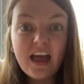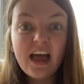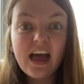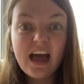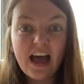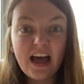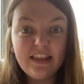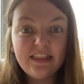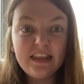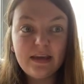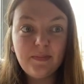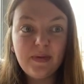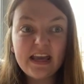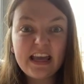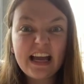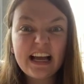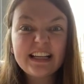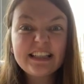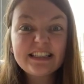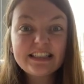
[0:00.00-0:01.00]
And they make
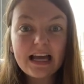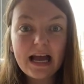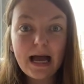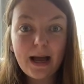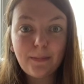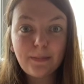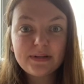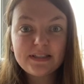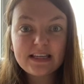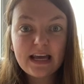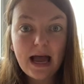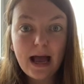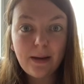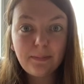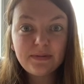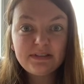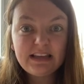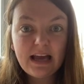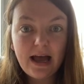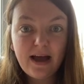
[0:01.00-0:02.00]
a tap, tap,
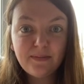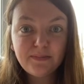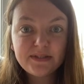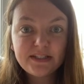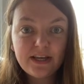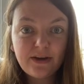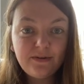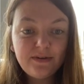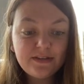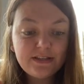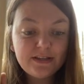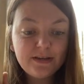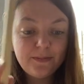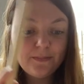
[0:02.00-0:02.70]
tap sound.